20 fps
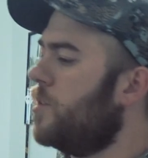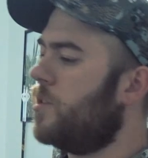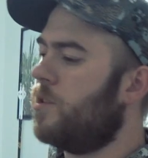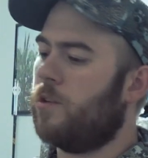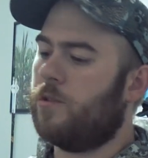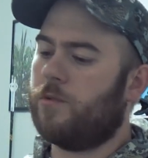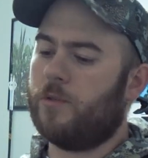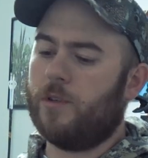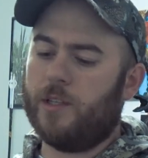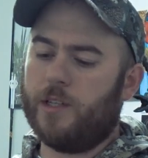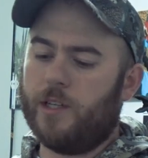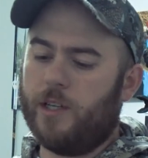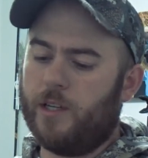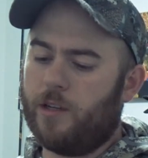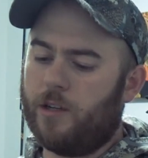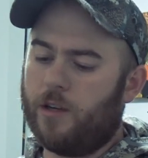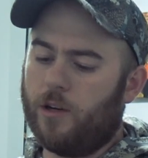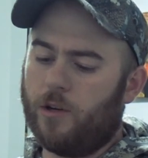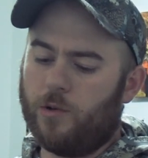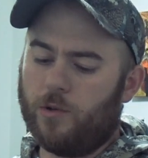it starts really
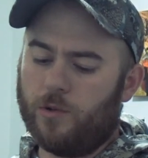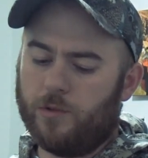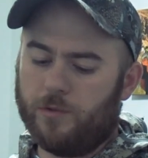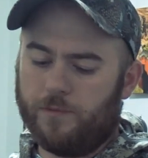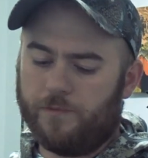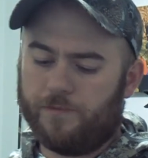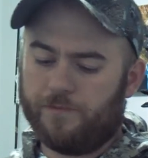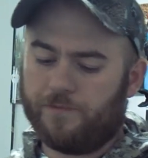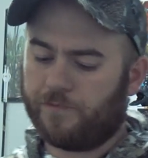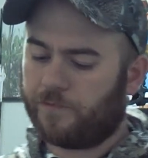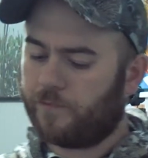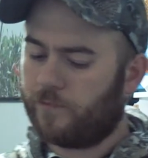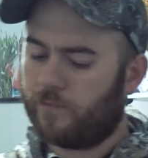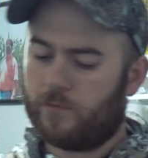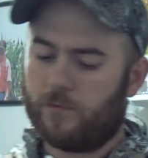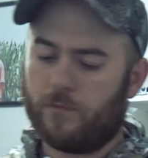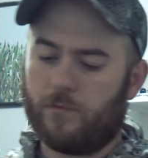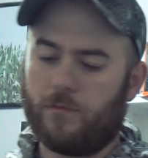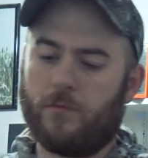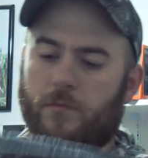getting cold,
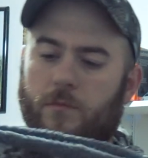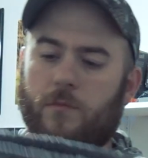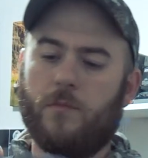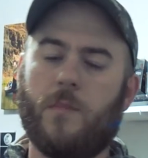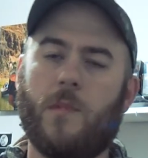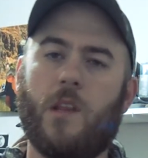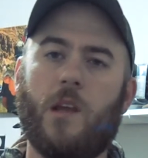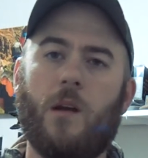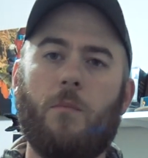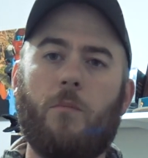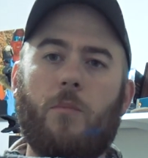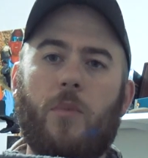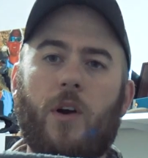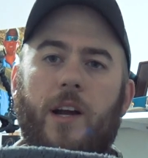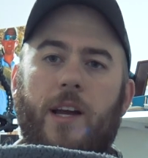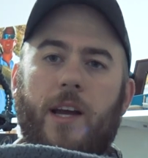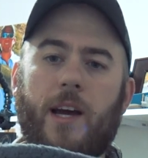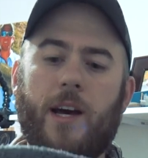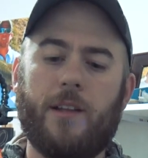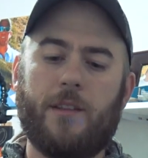
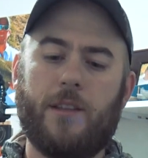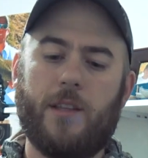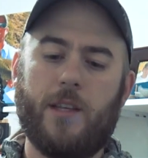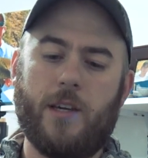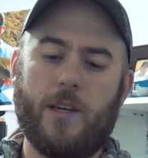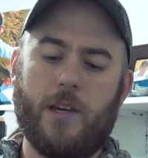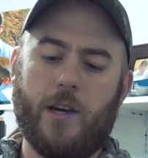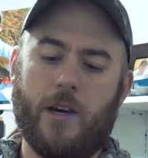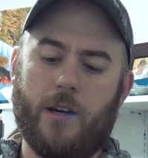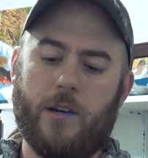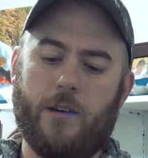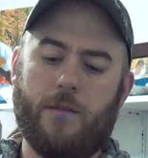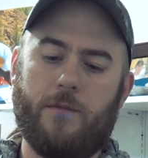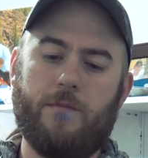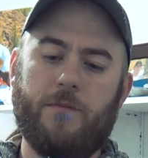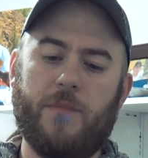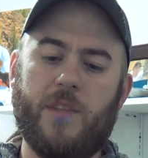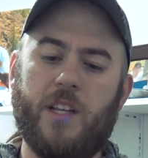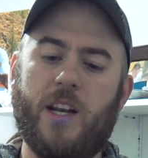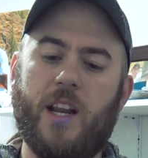break out the
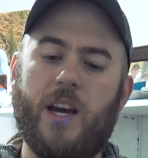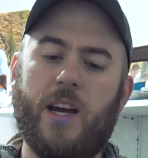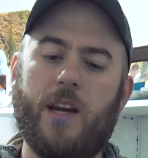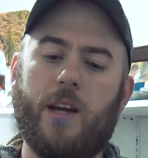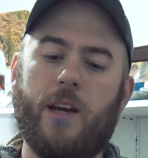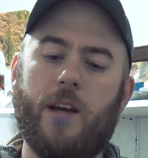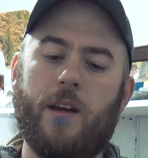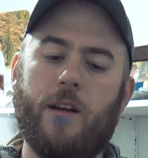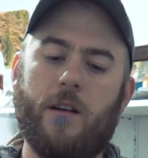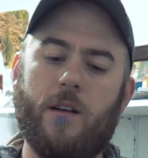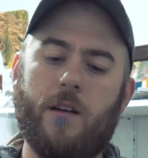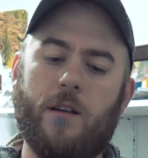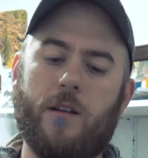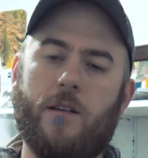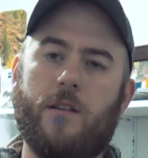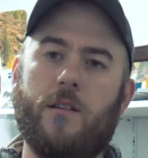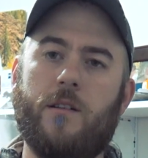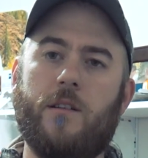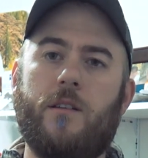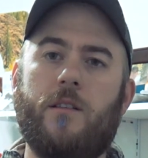neck gaiter,
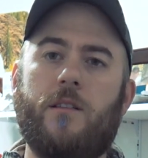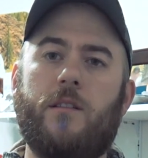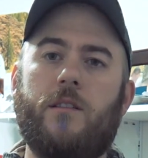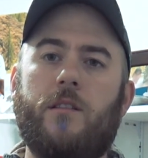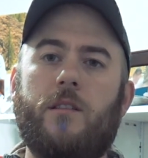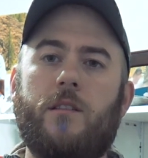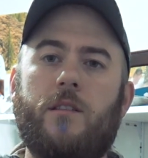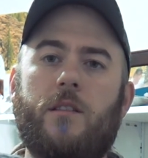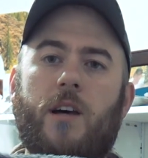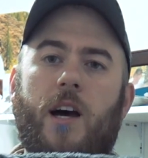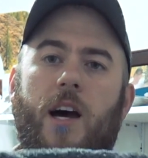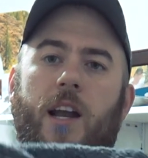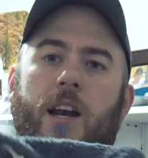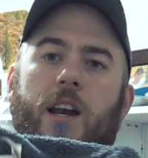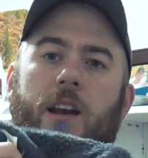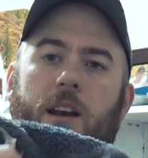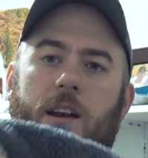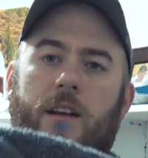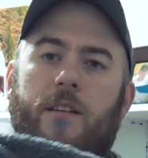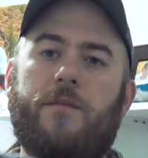
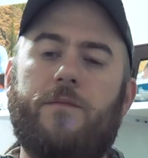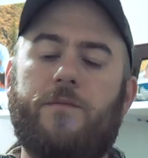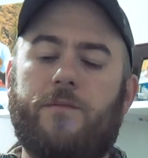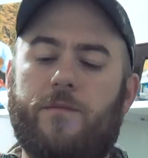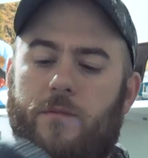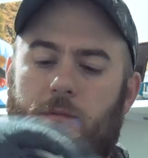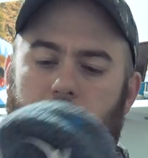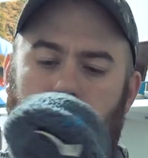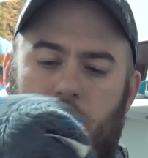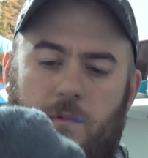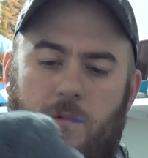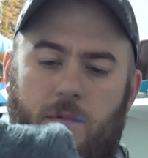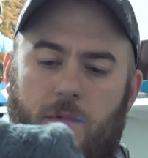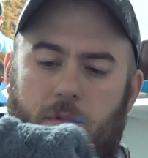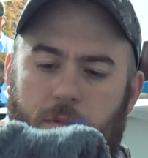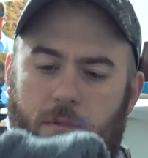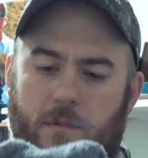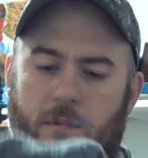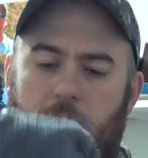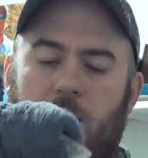and
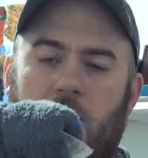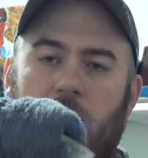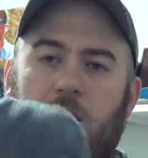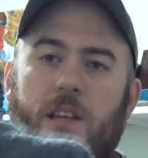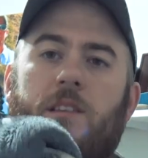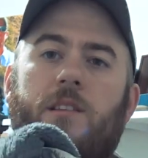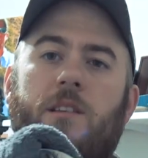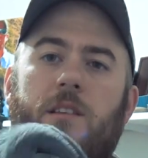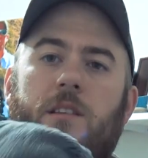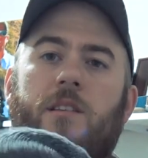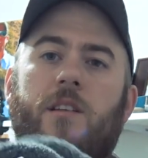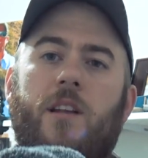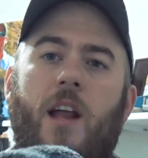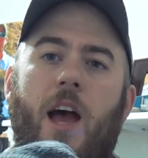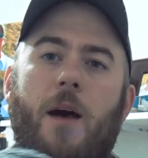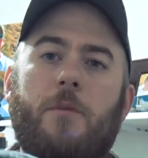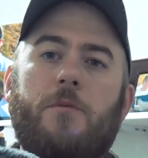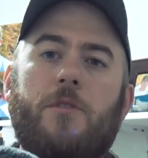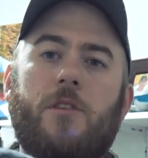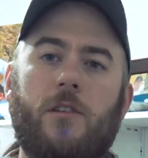this is an
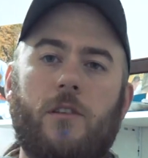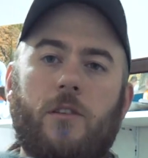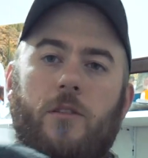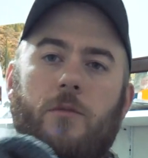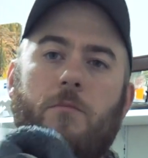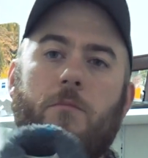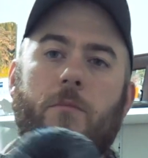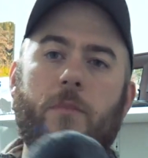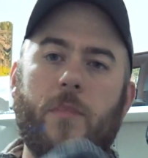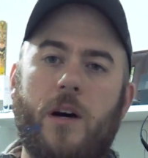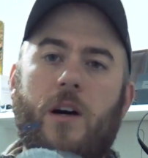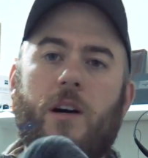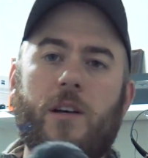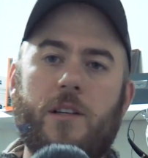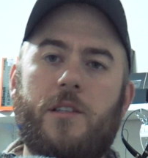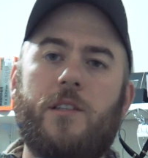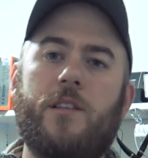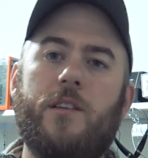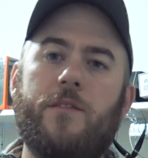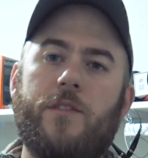absolute
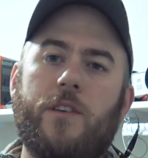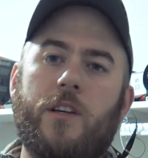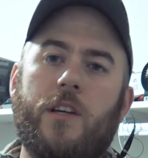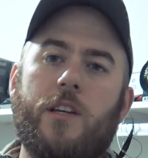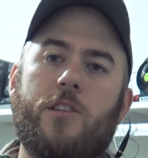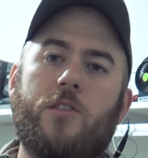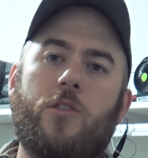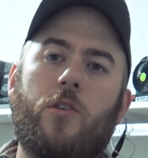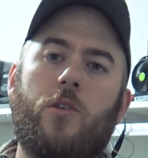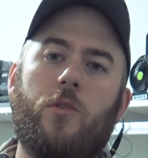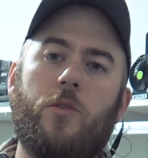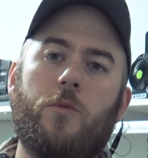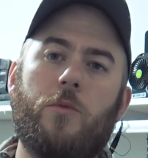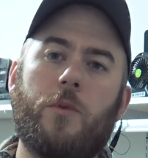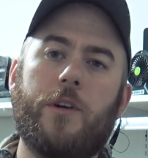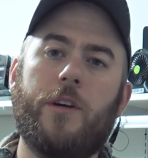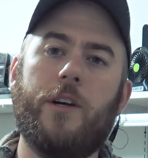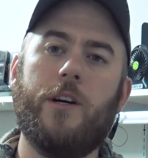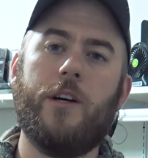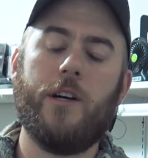must if it gets cold
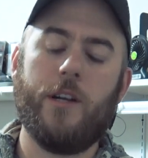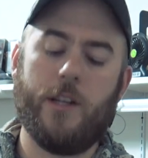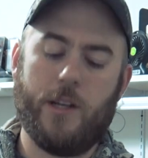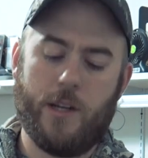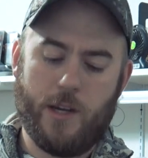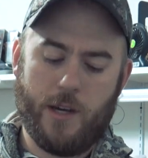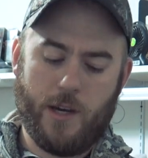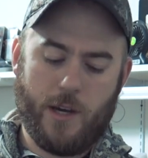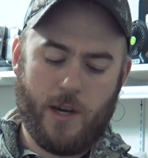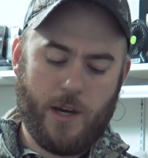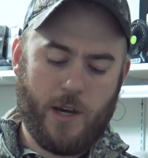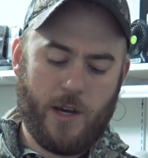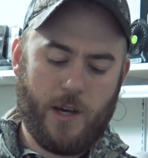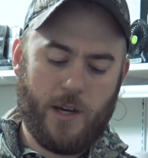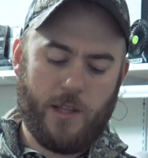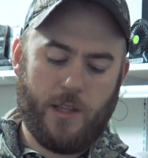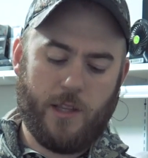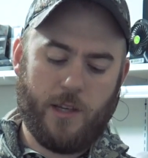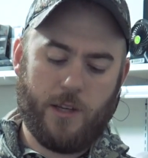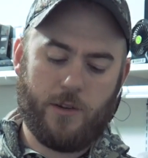where you hunt.
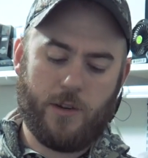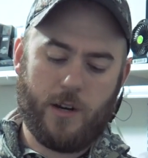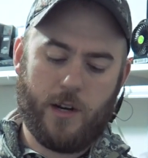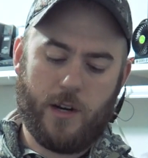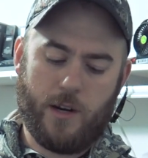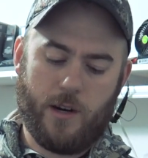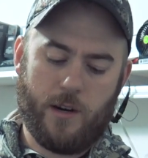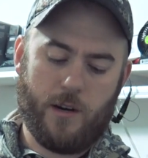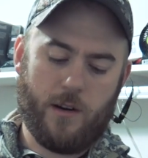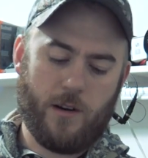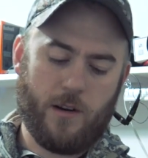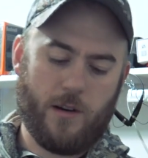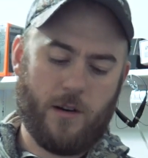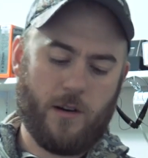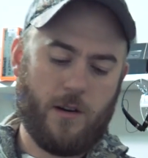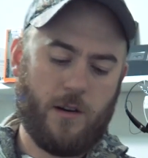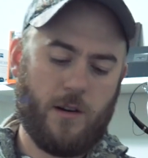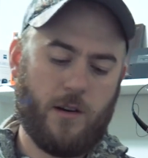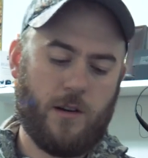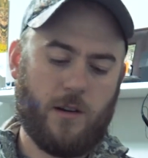This right here
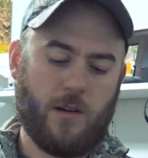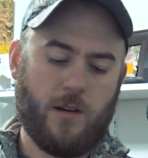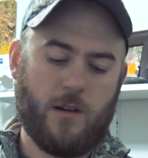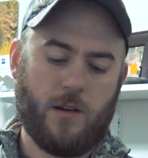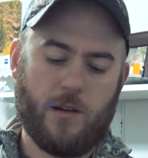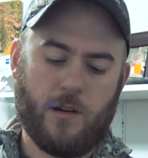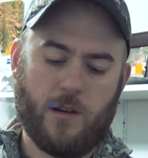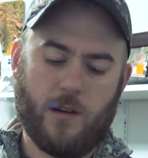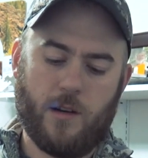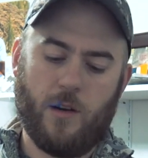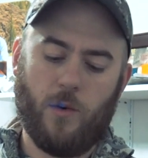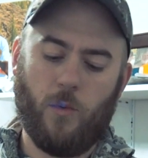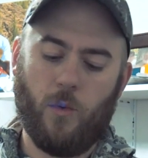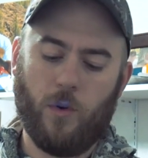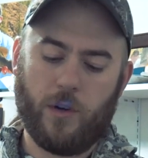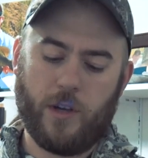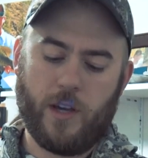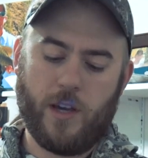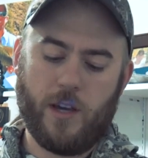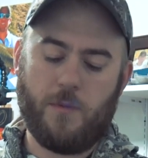
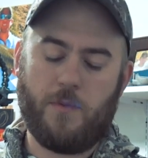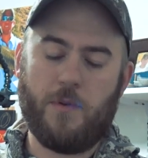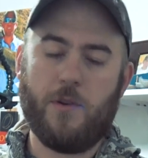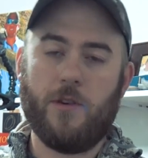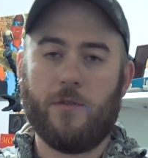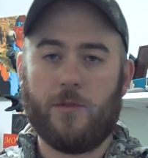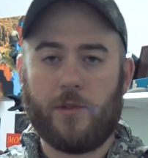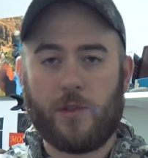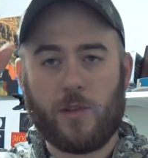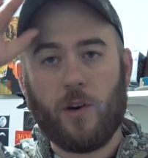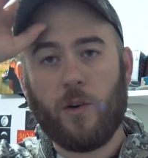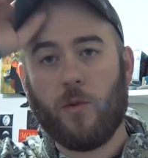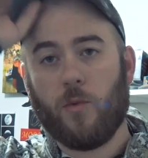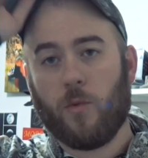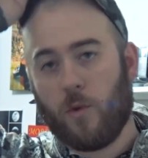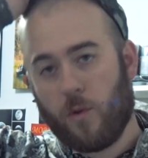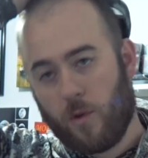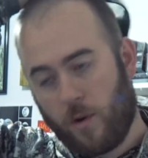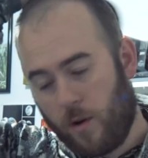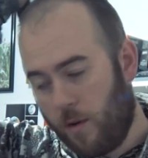will keep you so
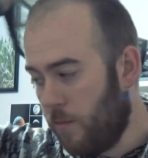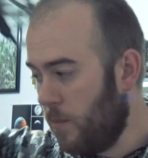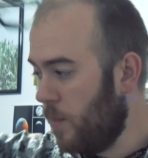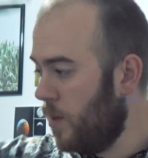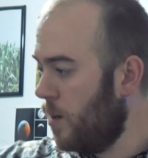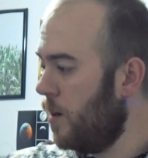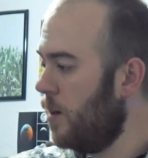warm